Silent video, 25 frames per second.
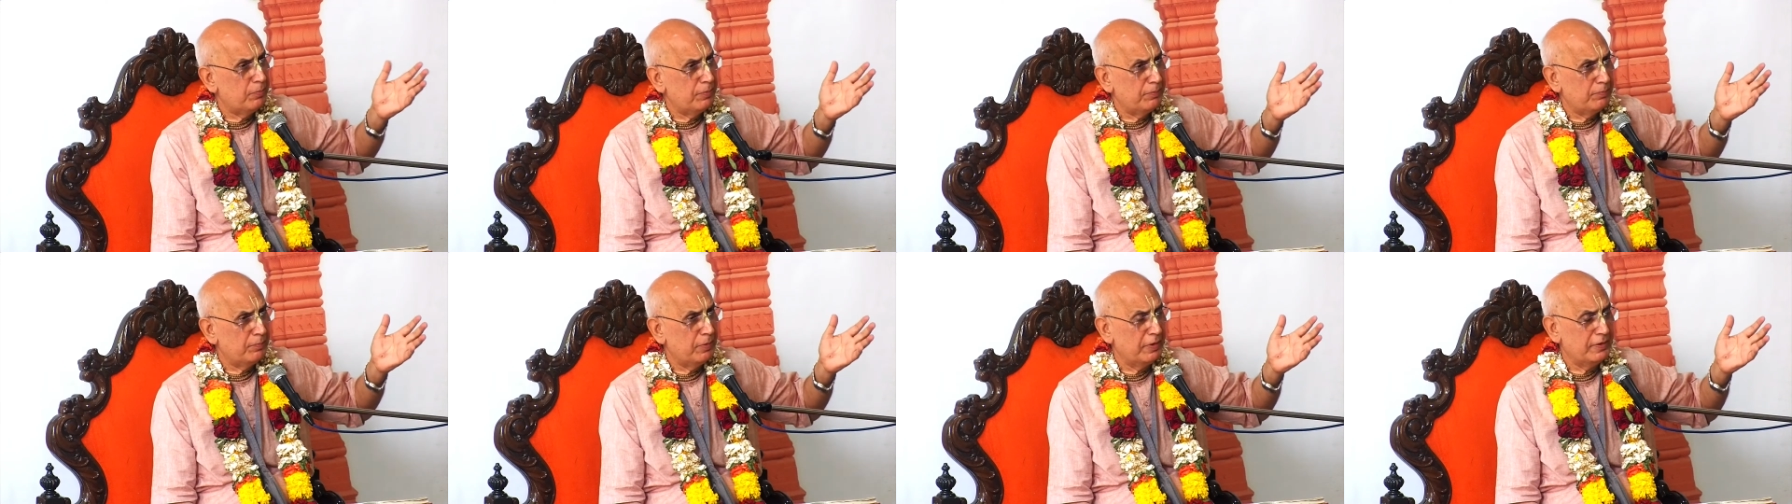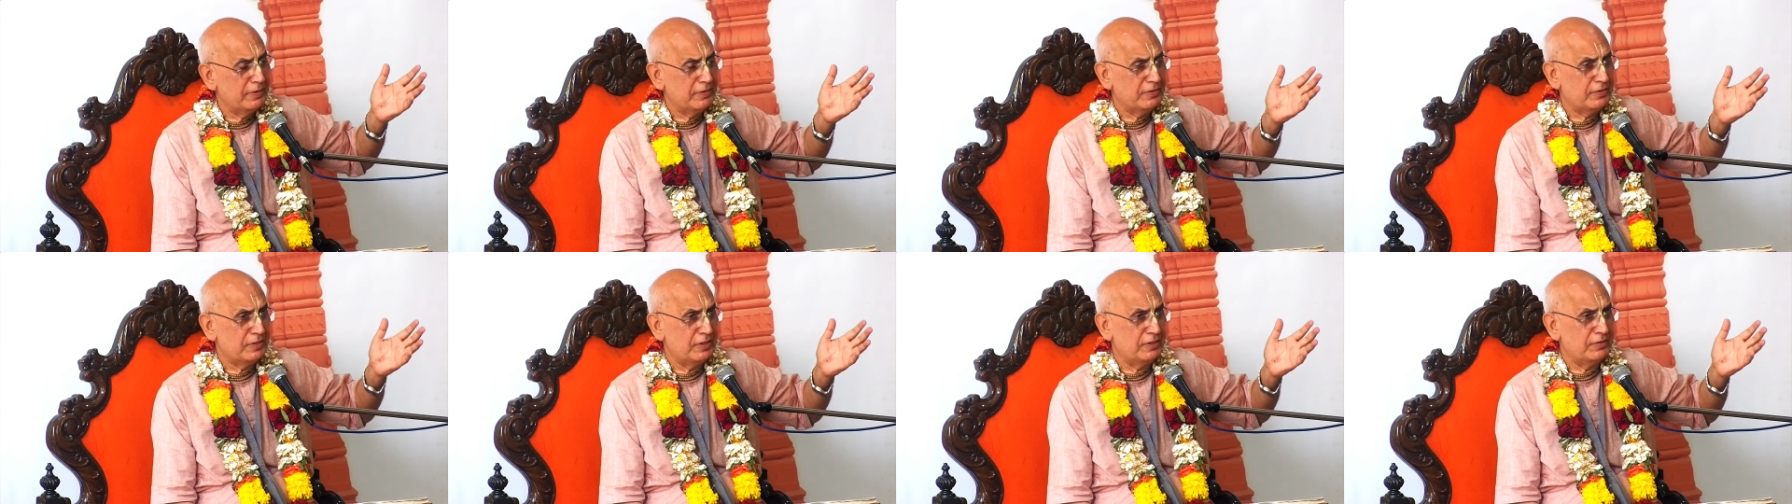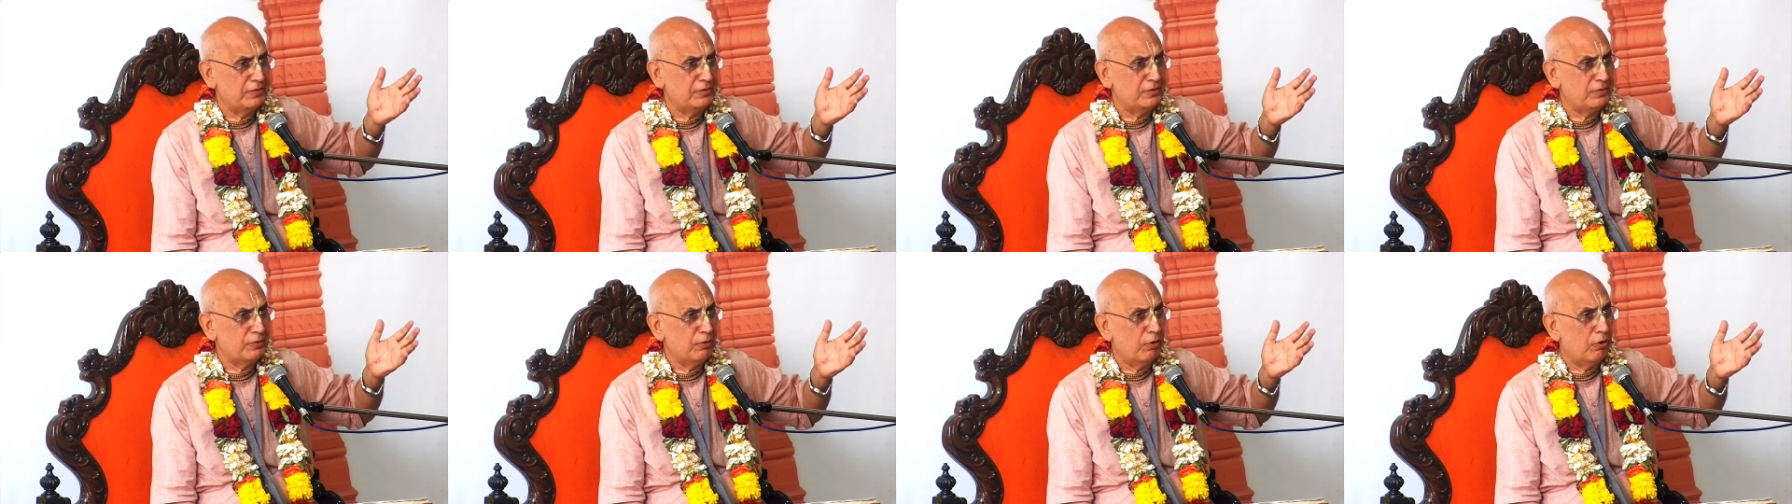
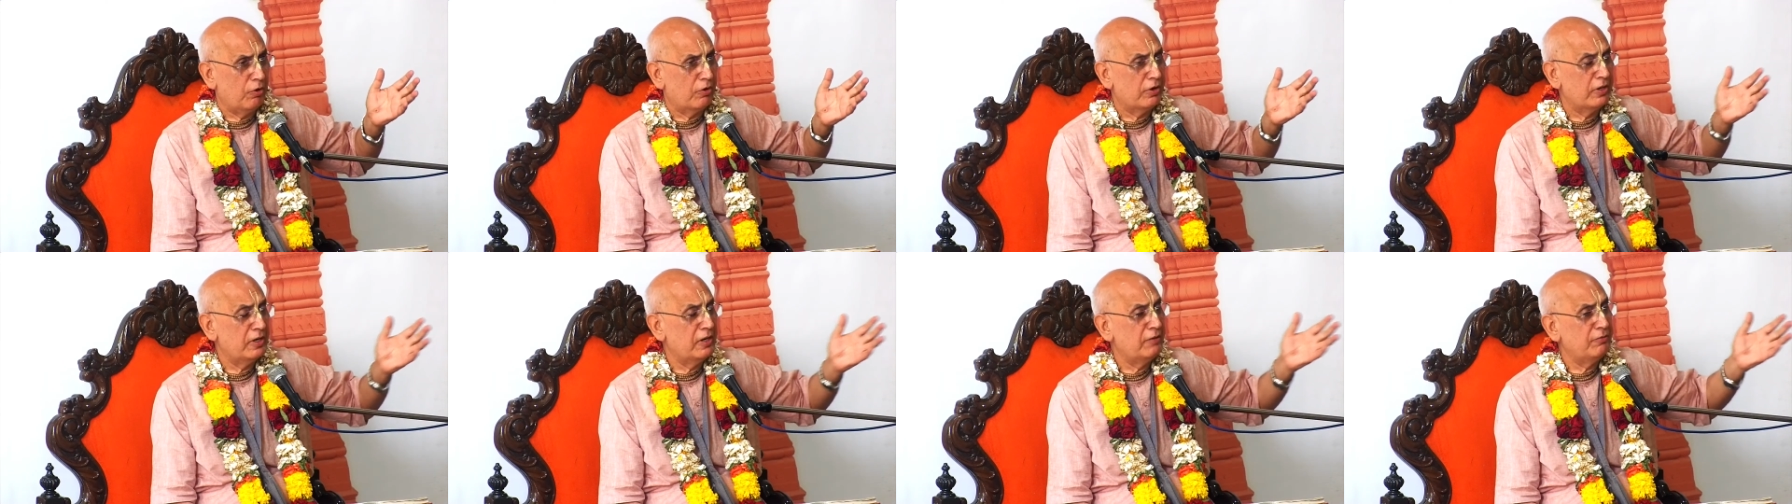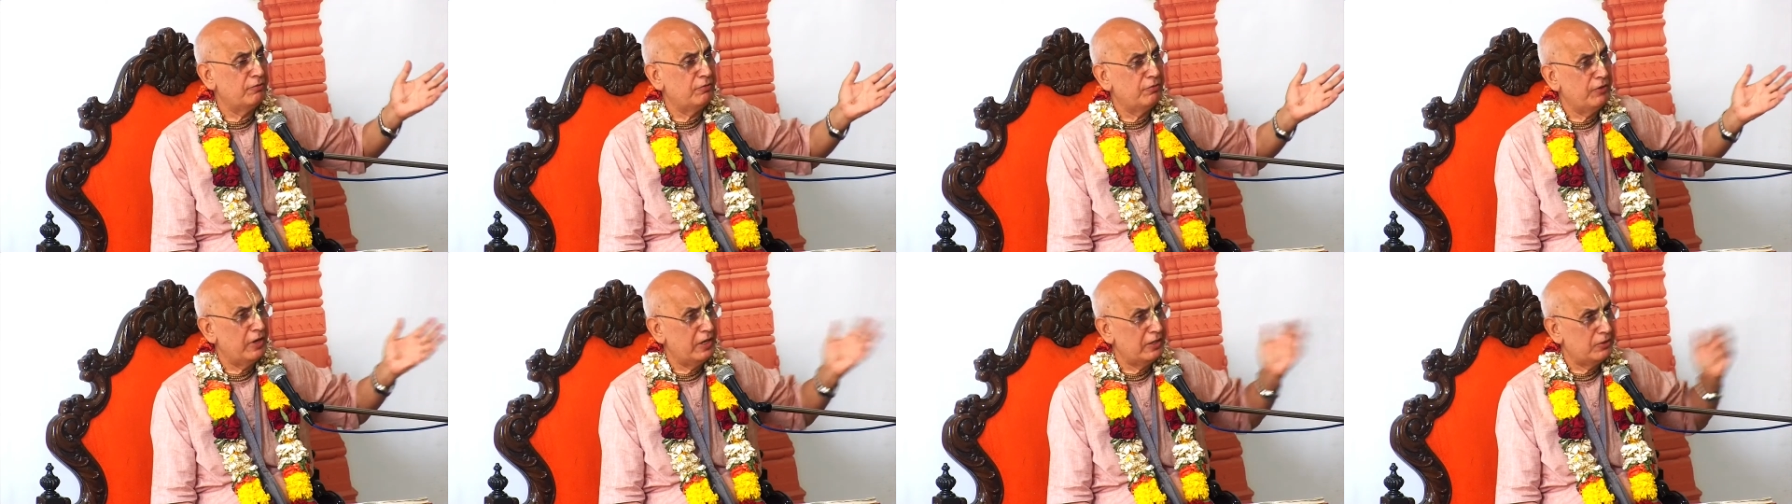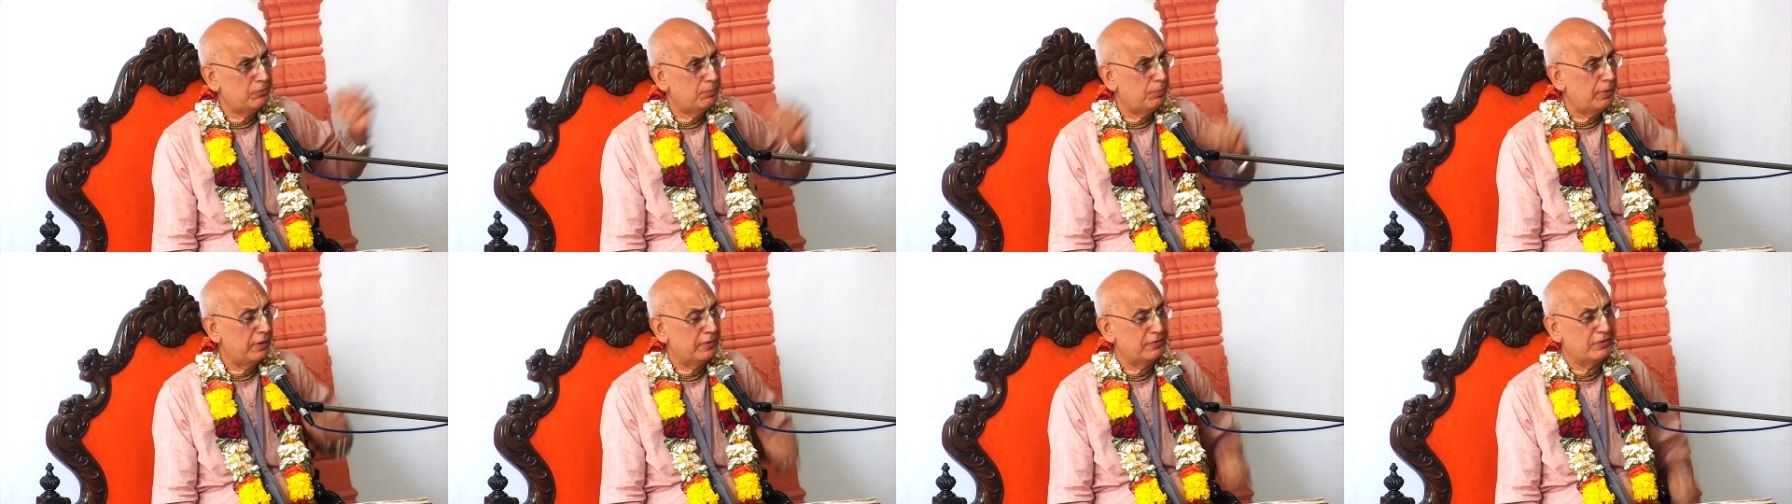persons or even
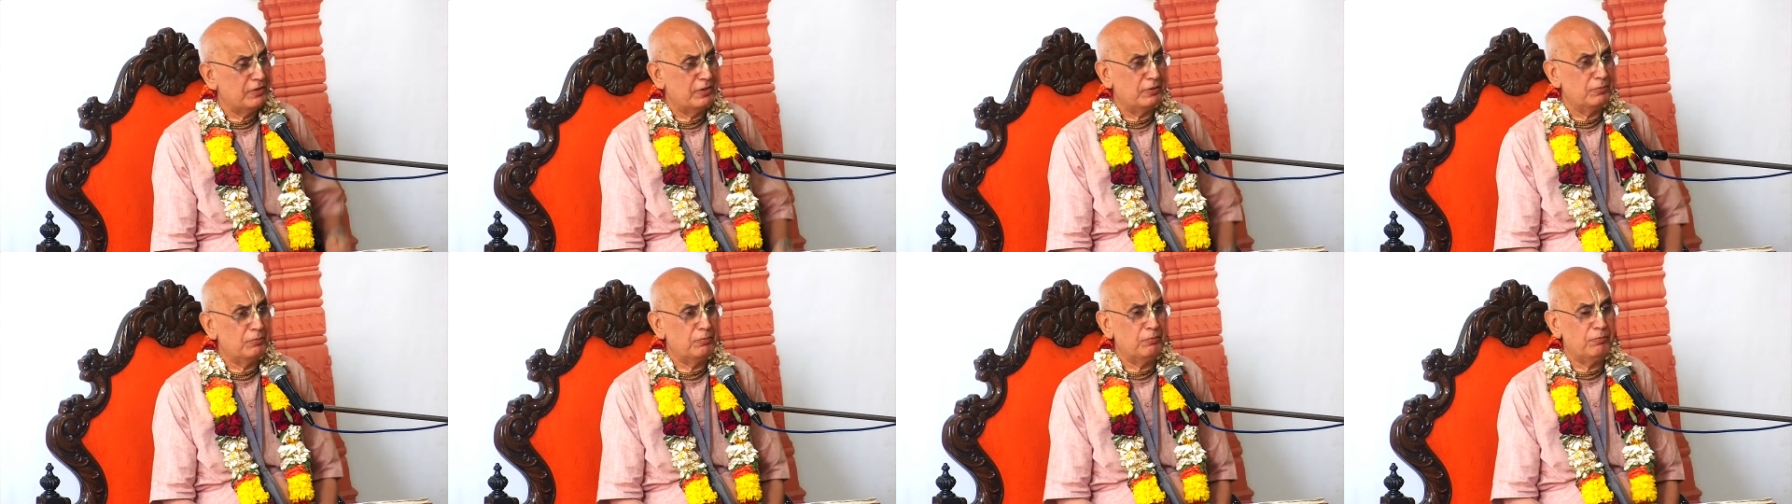village persons.